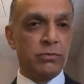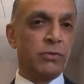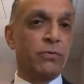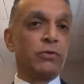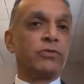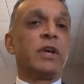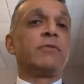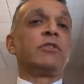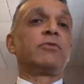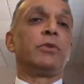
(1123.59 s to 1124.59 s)
the full
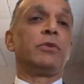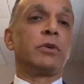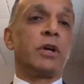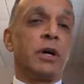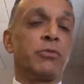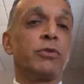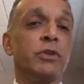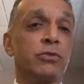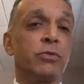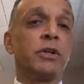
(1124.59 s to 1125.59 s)
savings will come through
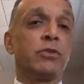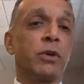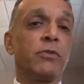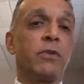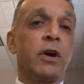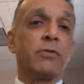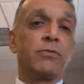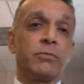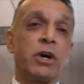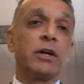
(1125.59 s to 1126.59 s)
in 2025
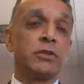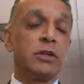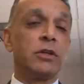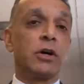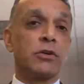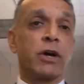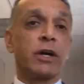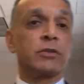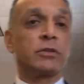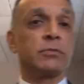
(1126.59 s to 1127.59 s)
from the IT contract.